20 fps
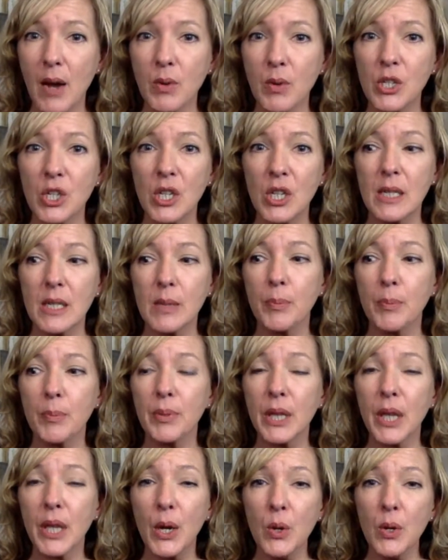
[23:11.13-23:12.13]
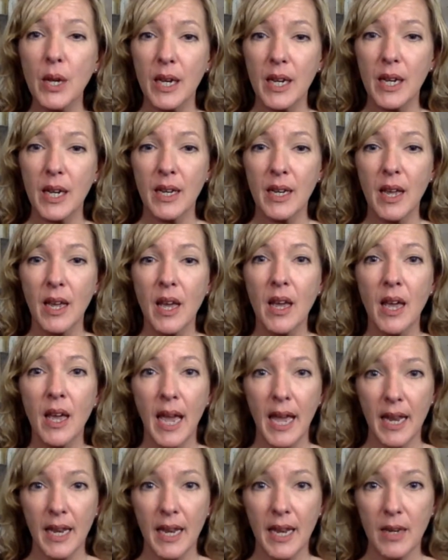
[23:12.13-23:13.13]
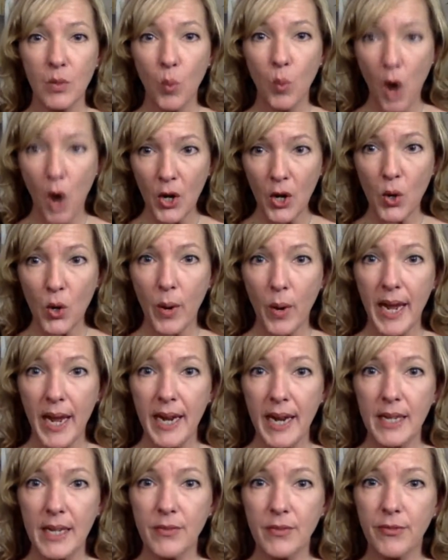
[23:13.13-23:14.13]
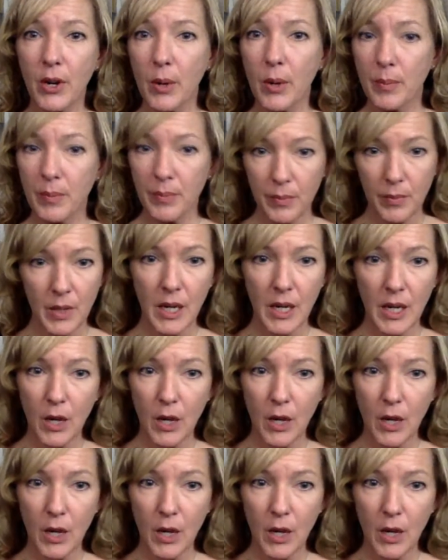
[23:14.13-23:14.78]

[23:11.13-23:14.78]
I was just bloated and water weight from,